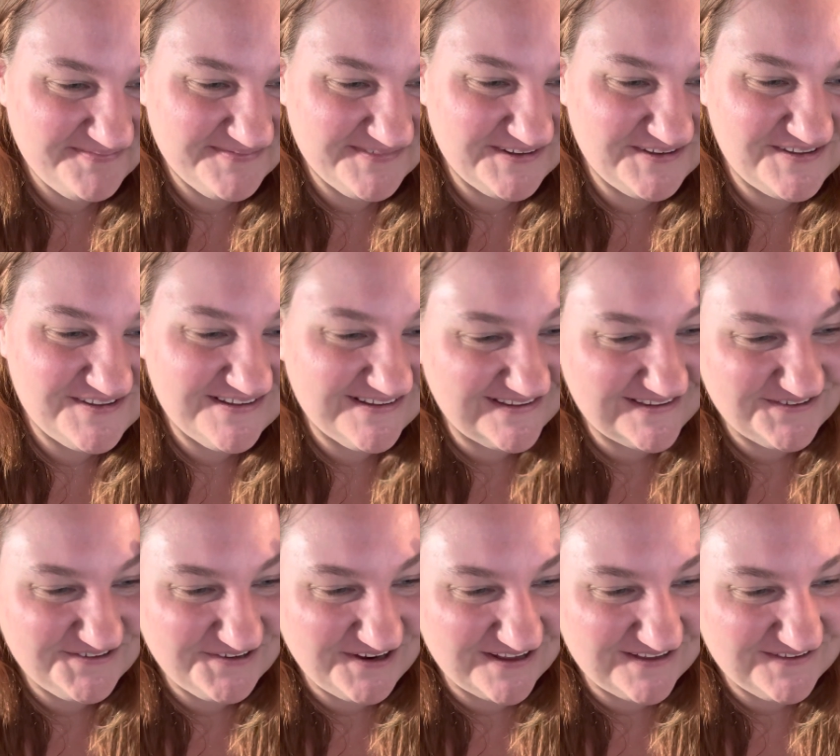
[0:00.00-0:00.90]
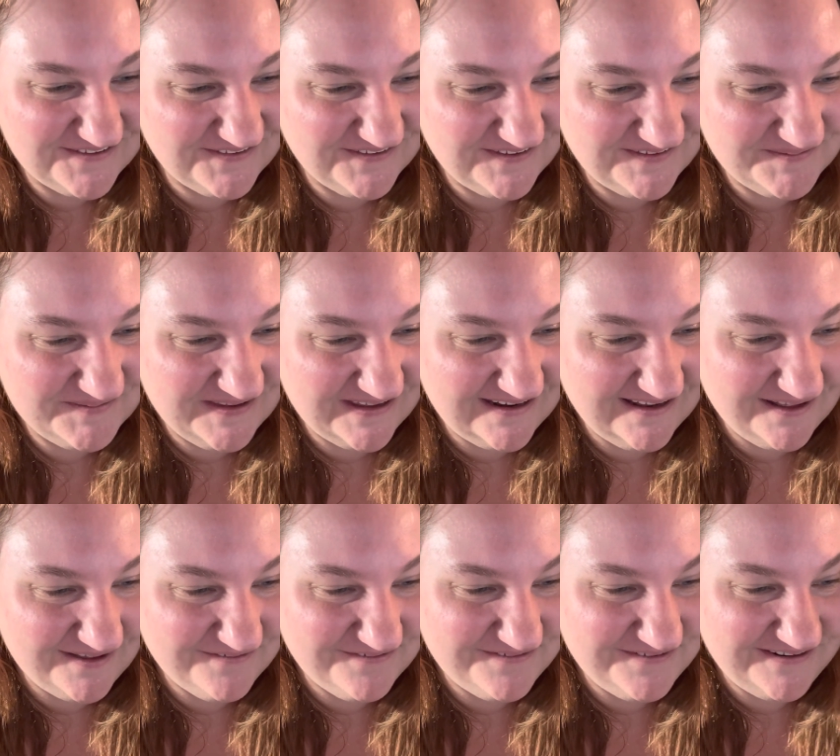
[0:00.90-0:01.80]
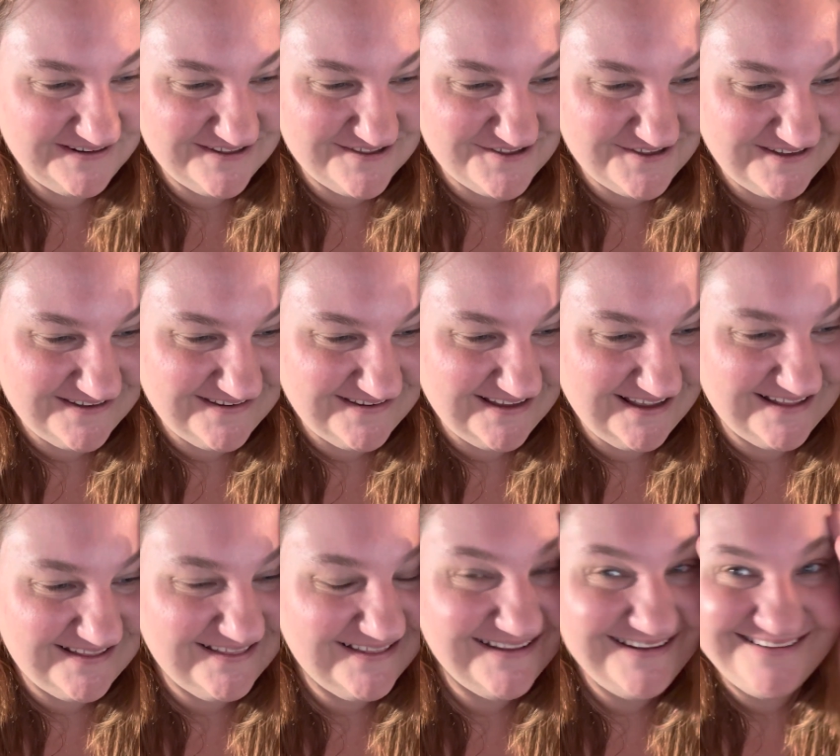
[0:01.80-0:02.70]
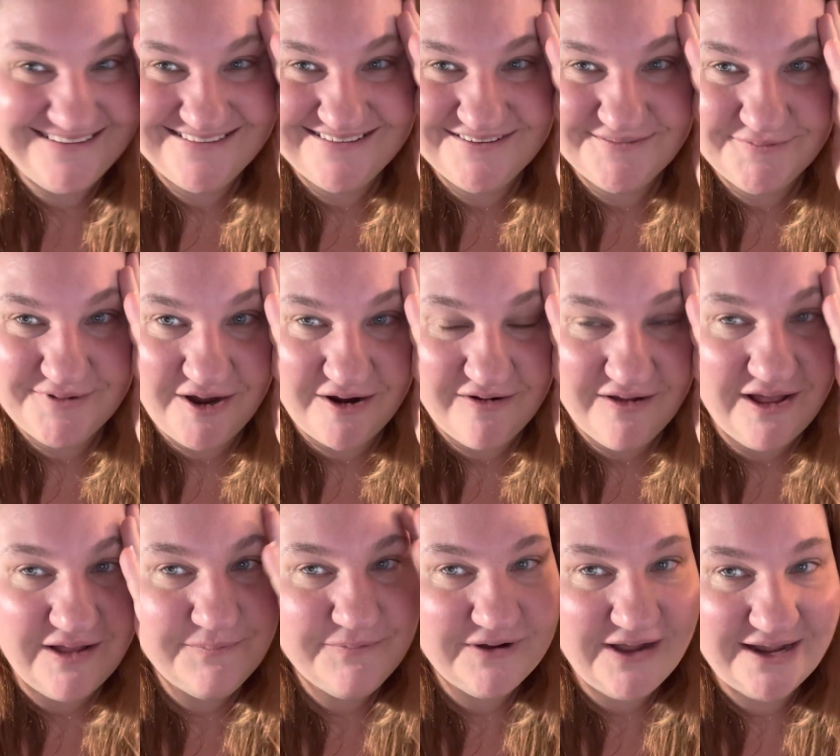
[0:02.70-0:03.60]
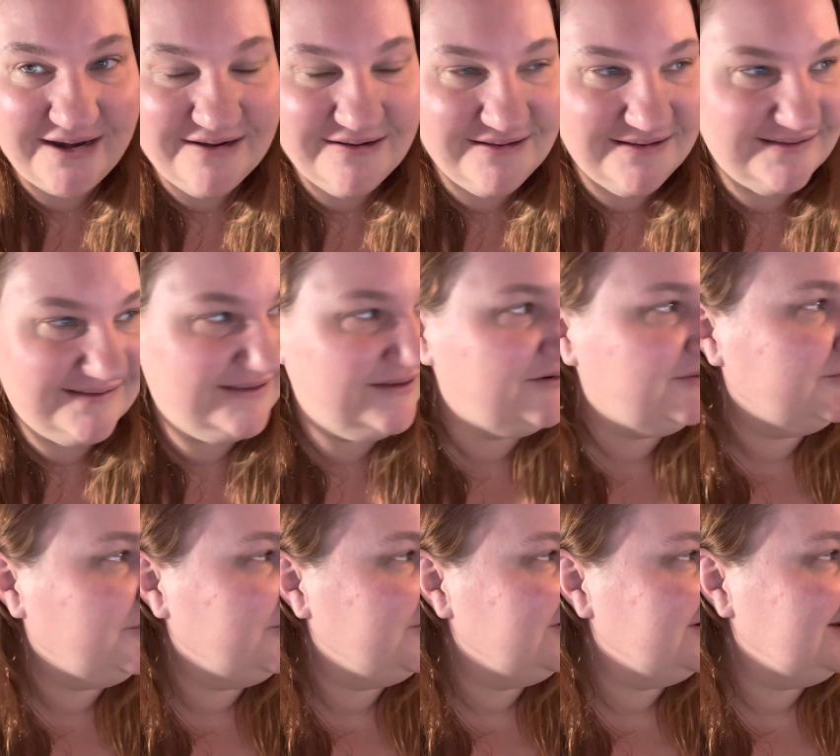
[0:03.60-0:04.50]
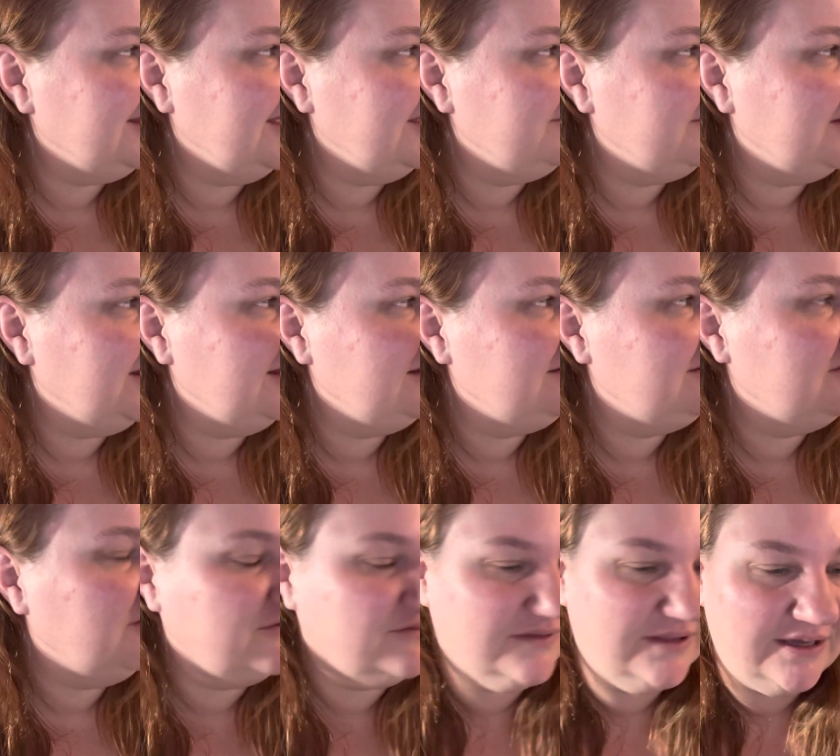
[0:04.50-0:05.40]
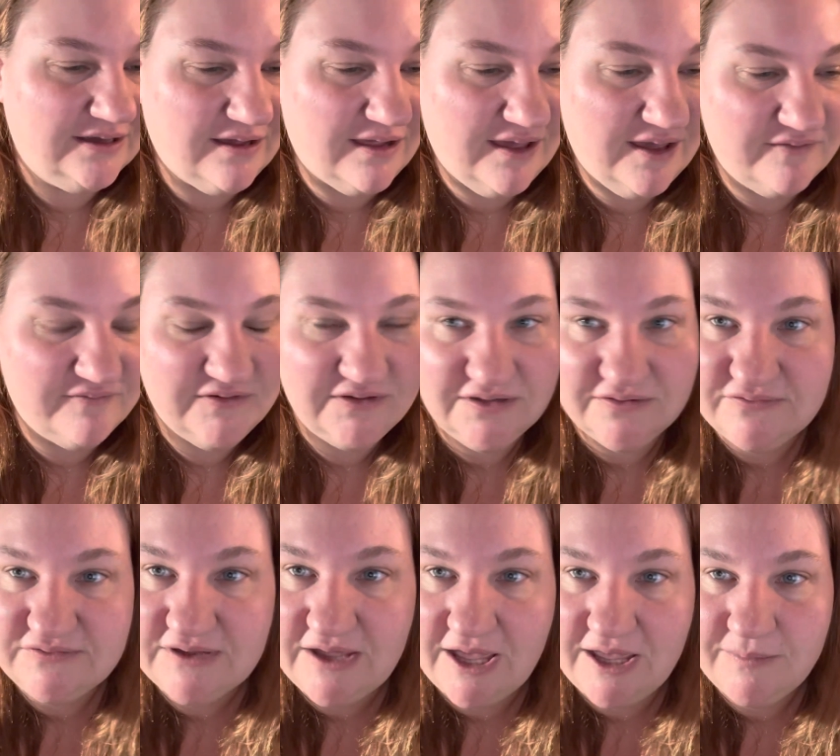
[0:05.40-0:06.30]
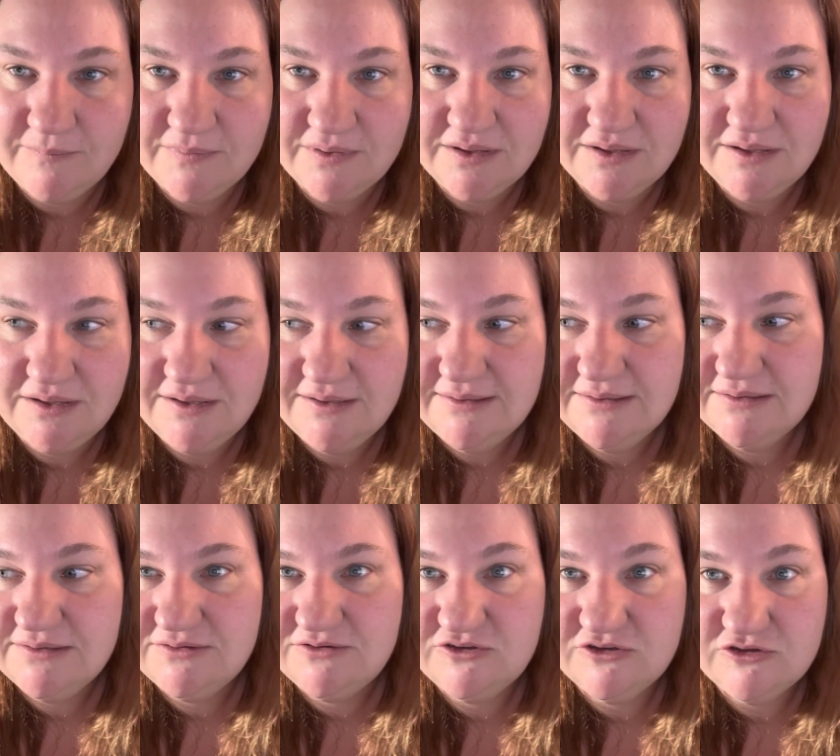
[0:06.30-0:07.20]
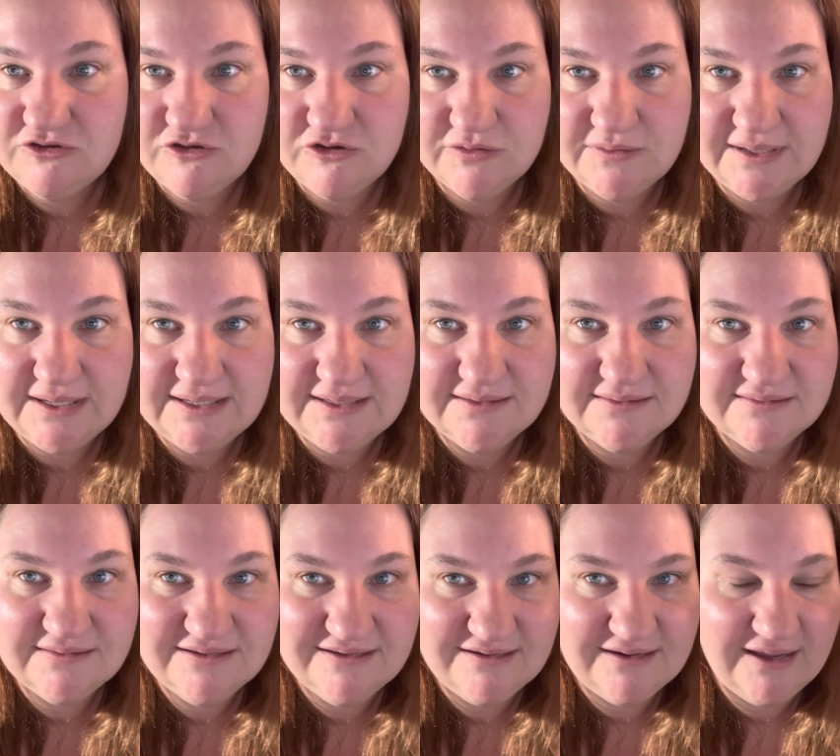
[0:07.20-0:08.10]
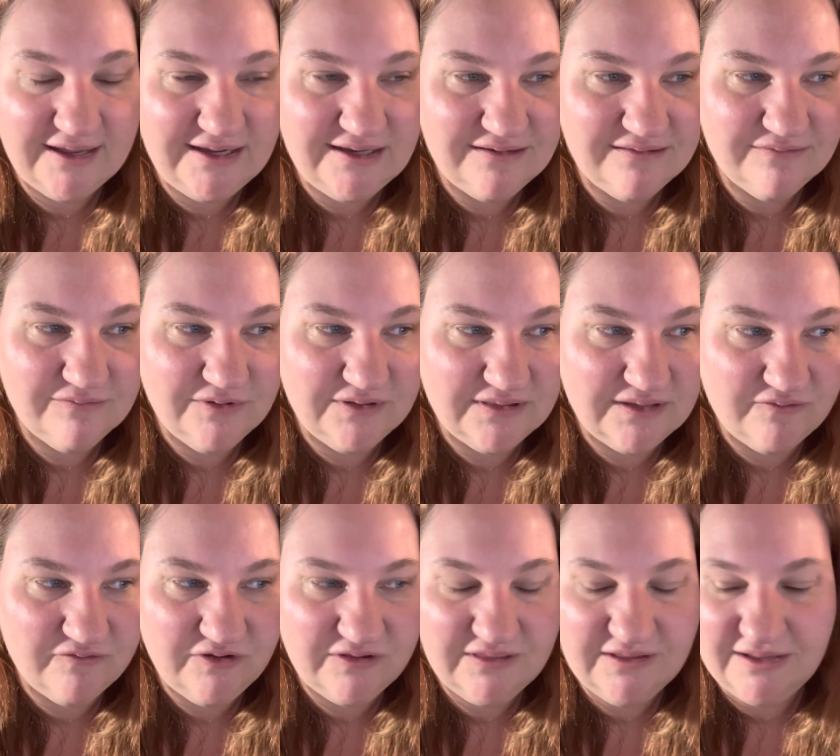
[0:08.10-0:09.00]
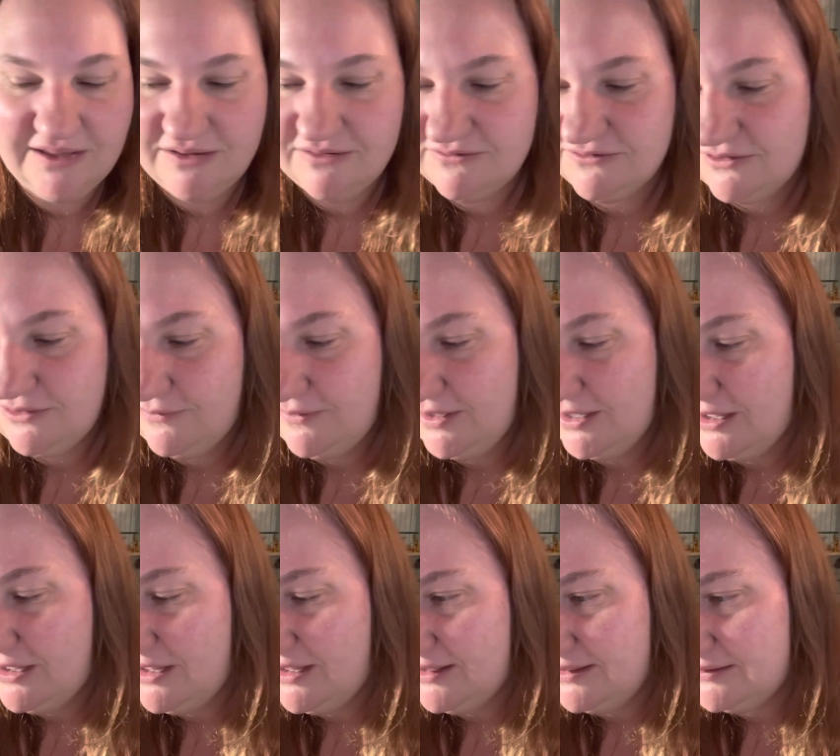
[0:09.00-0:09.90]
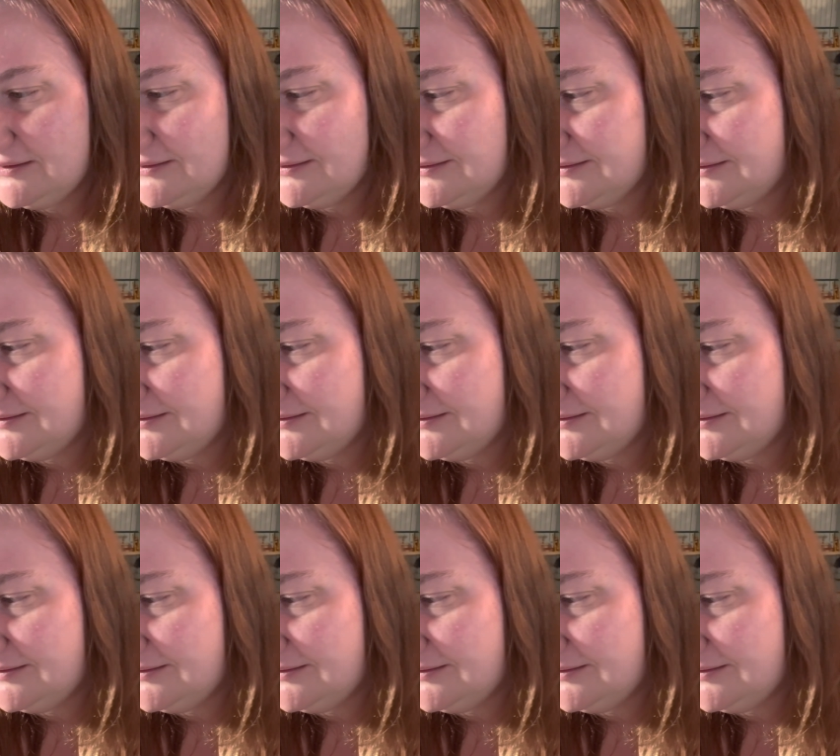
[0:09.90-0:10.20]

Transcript: which is stressful, but I'll finish it at least tomorrow. I'll probably to listen to more tonight, but I don't think I'll have enough time to do it tonight with everything else going on,